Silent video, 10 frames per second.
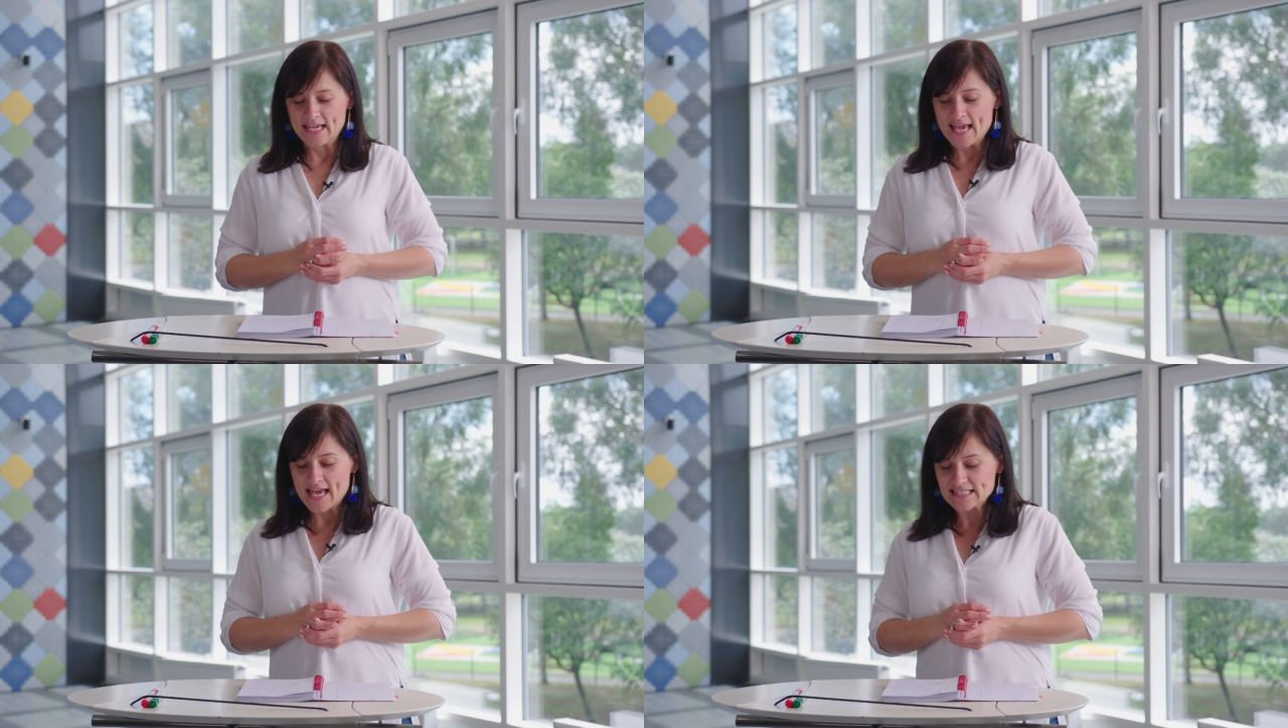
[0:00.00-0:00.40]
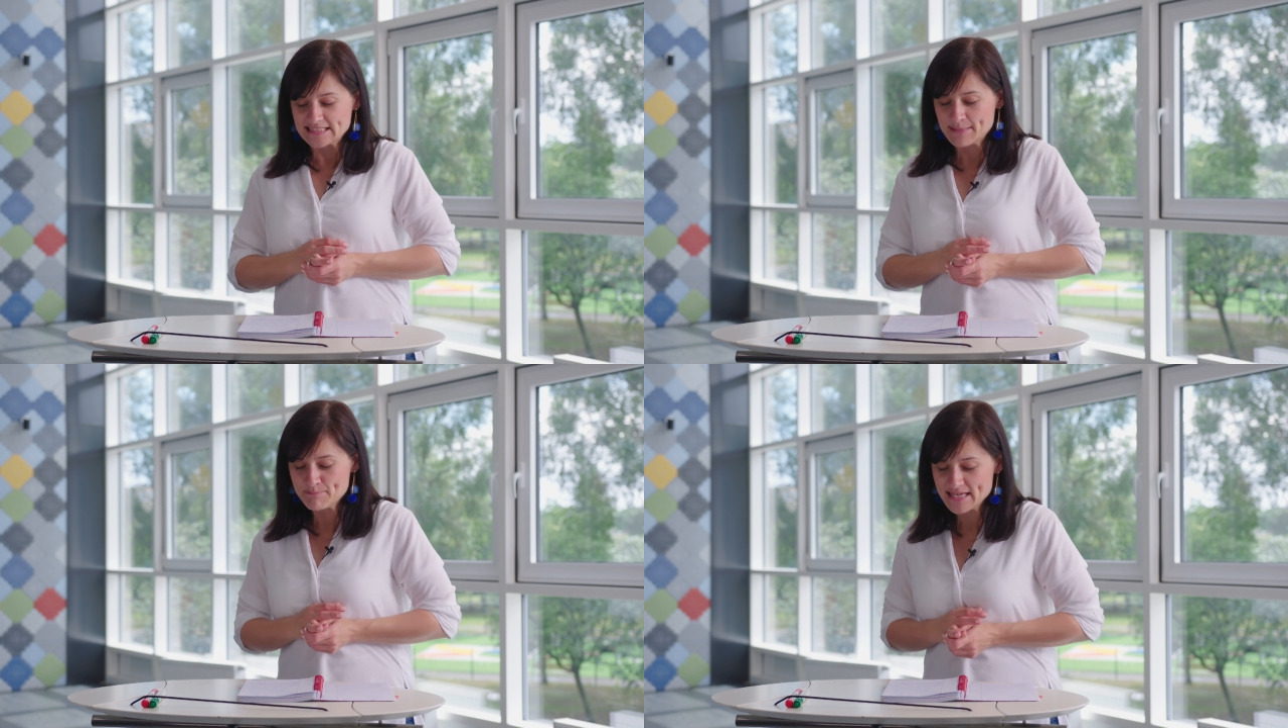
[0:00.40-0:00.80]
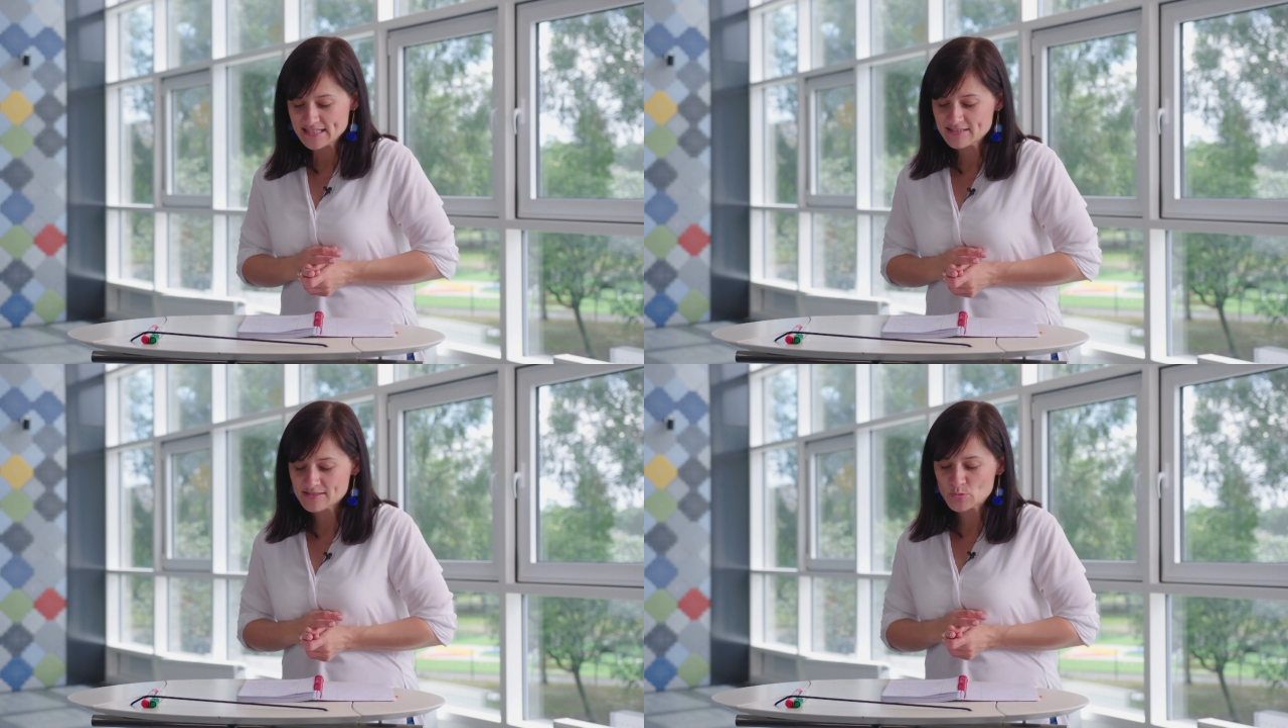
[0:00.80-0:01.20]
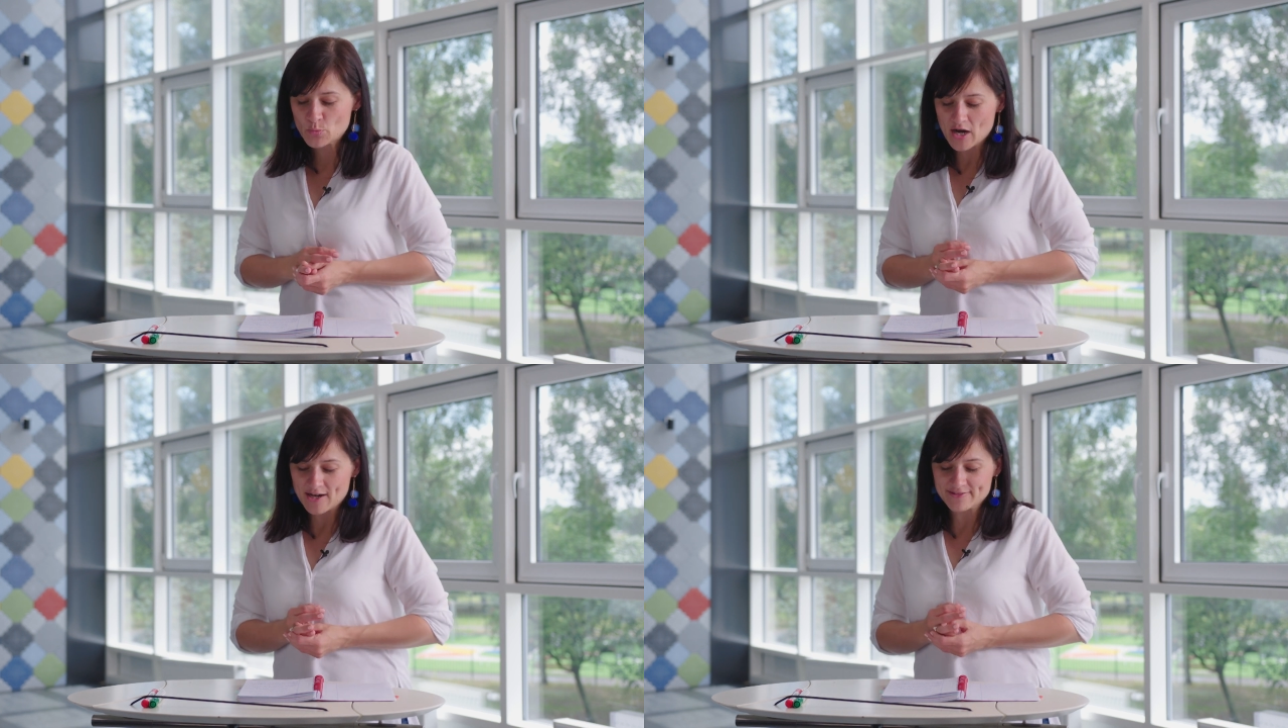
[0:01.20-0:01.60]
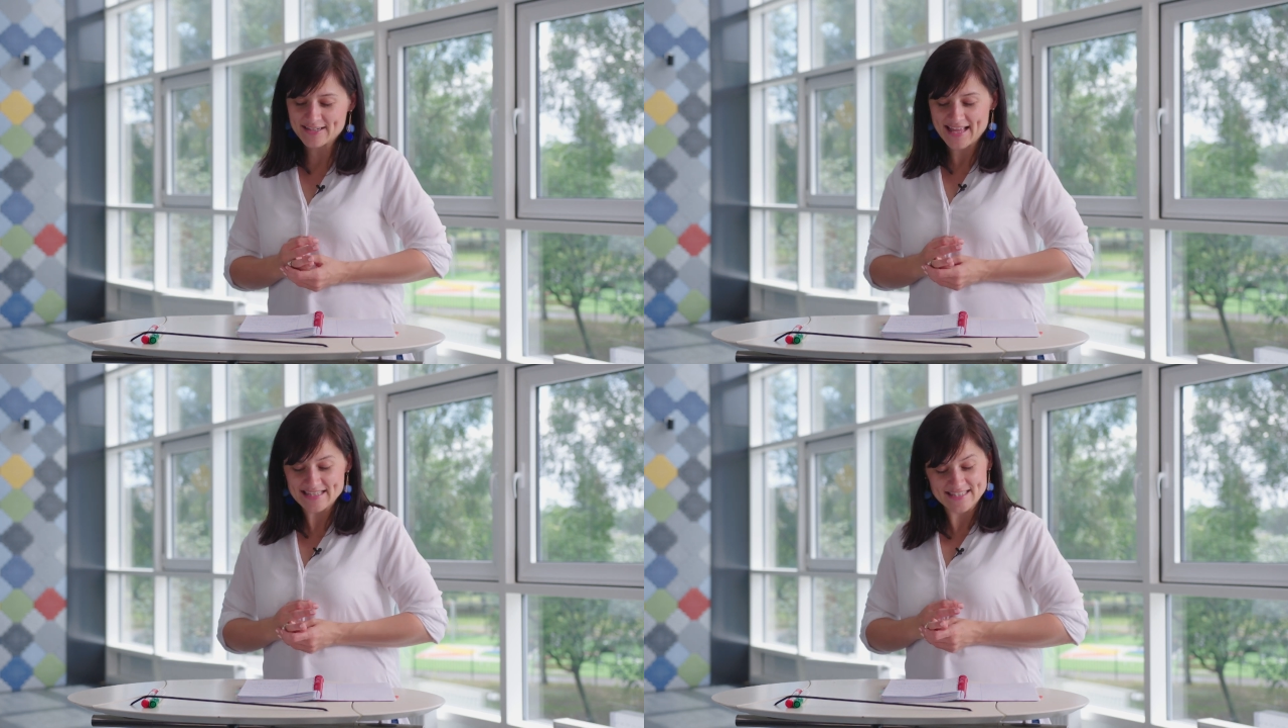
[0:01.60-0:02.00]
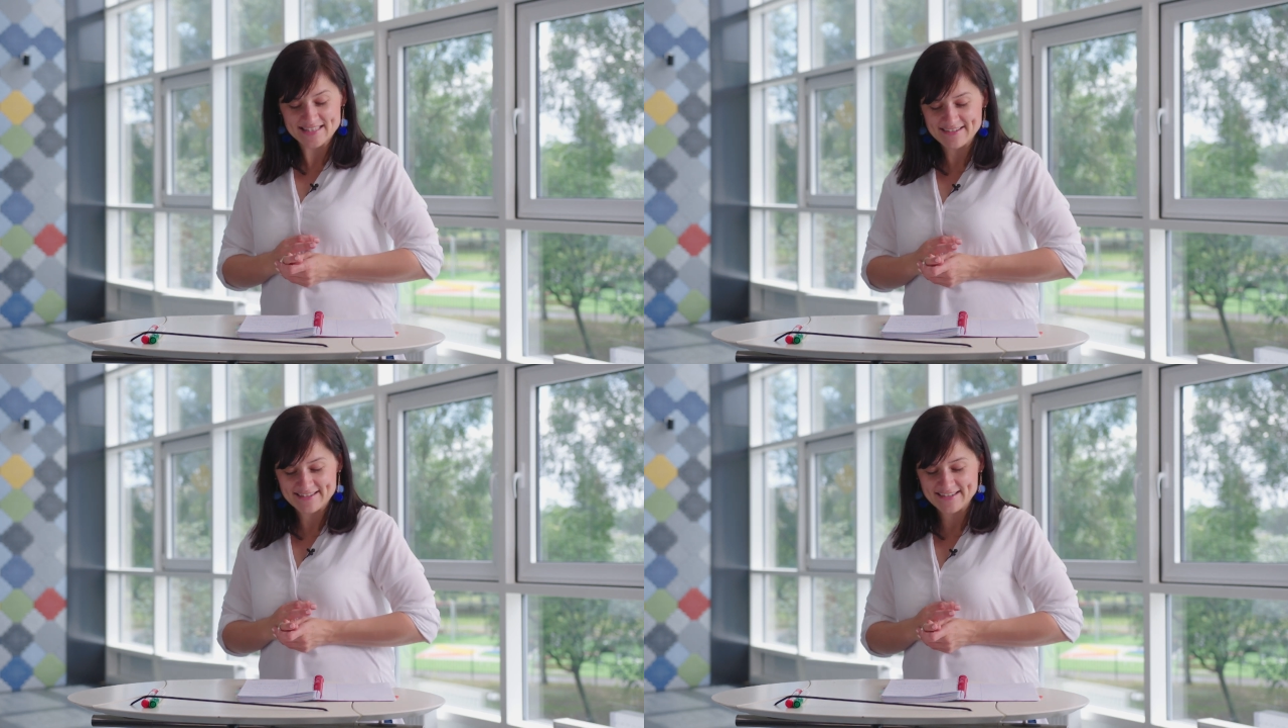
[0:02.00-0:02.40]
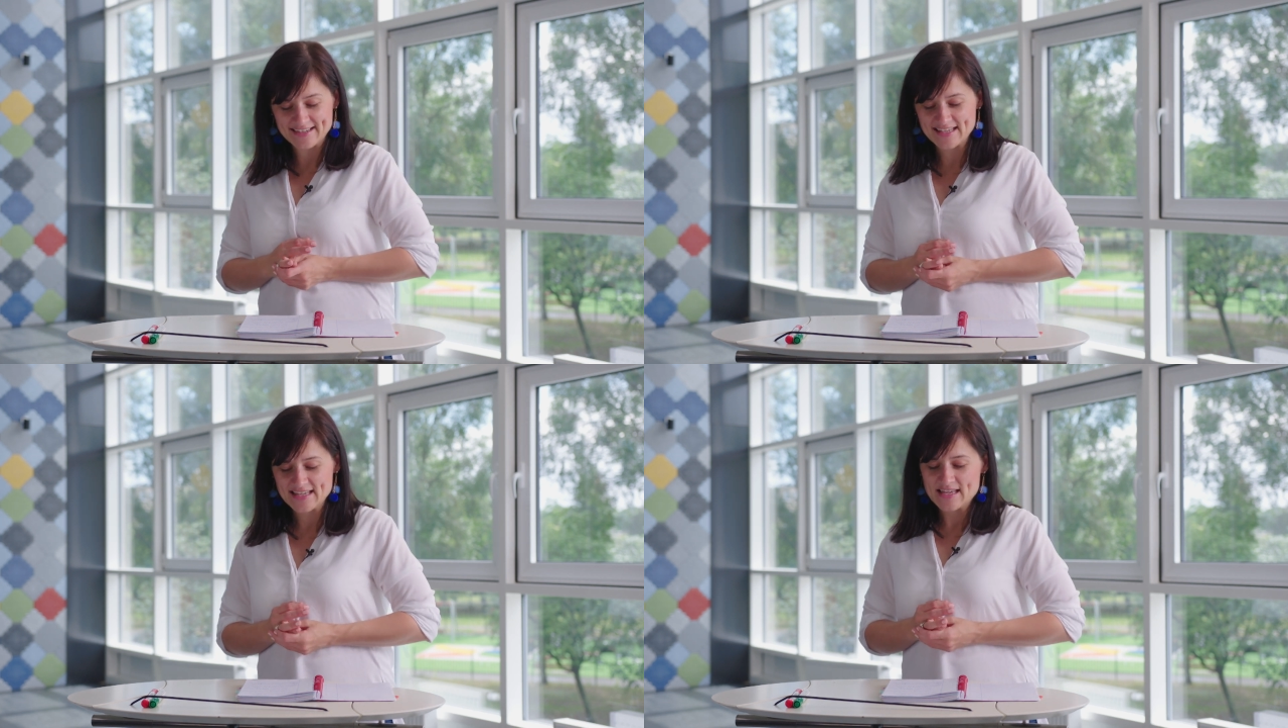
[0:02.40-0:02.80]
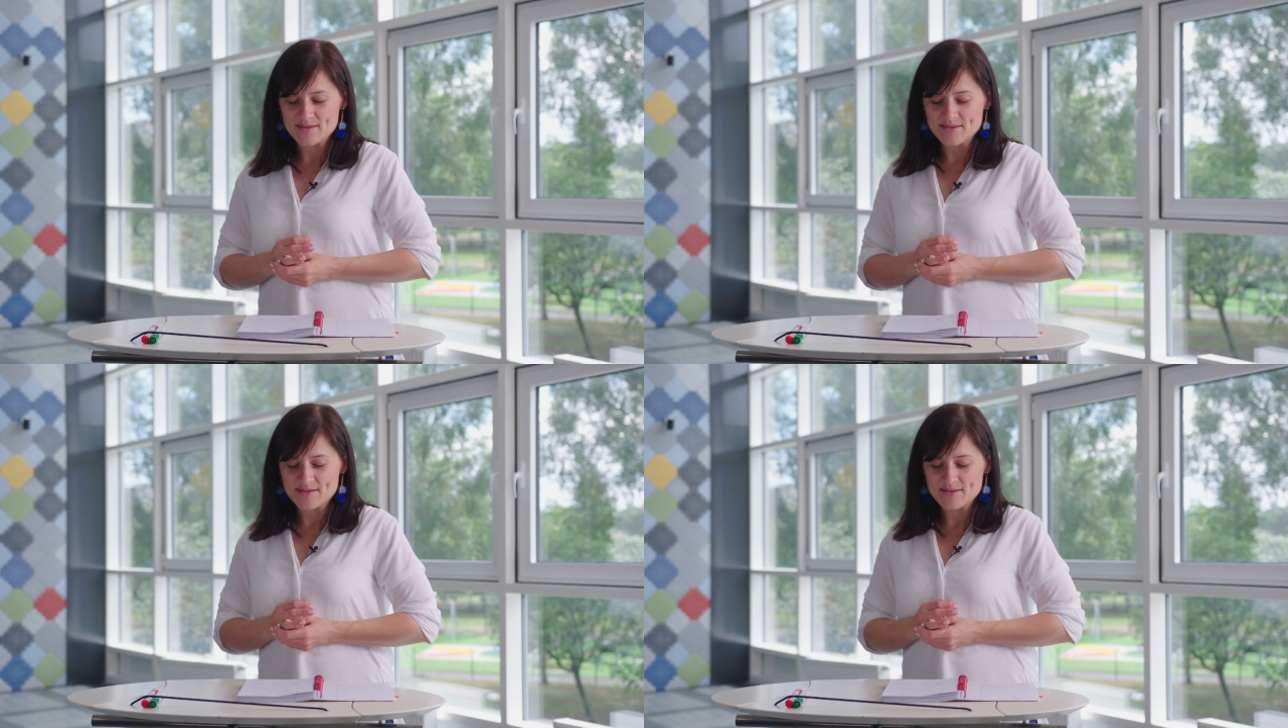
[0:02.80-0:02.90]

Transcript: As he mingles water and sky,